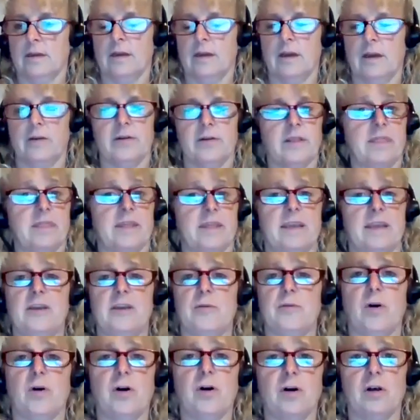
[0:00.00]
I want to thank
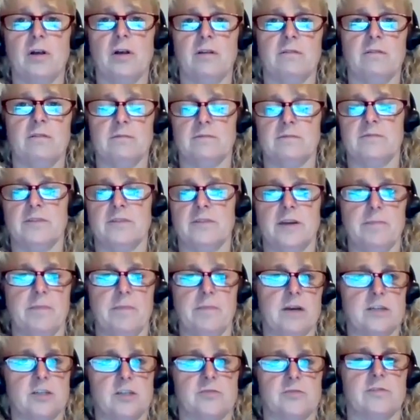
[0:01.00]
you all very
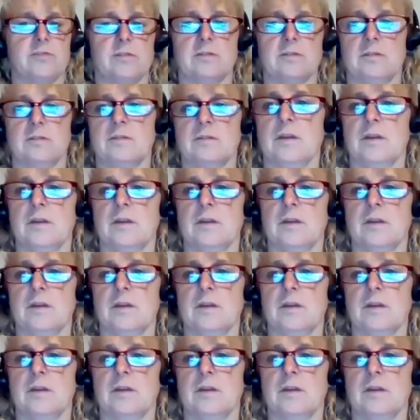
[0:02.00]
much for